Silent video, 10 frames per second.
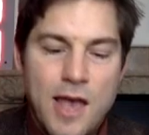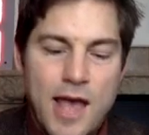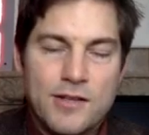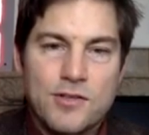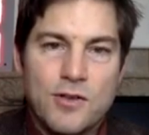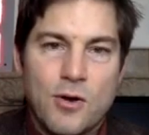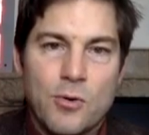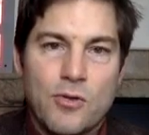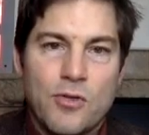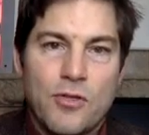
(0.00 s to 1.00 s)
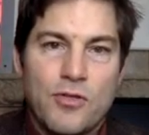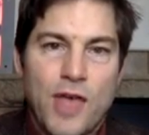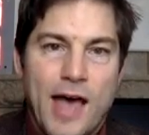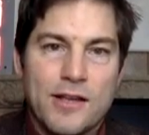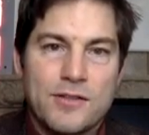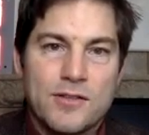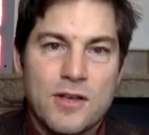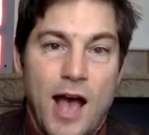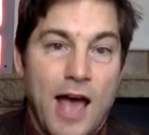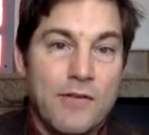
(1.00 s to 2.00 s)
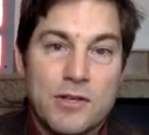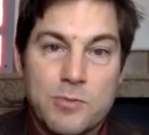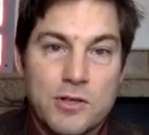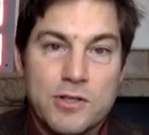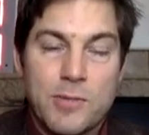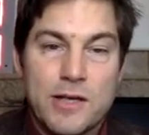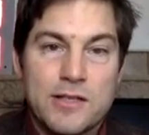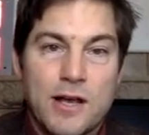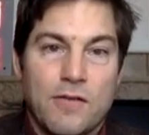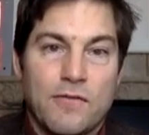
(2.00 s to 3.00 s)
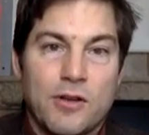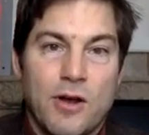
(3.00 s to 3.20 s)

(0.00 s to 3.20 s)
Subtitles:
And so that is, I've experienced it myself.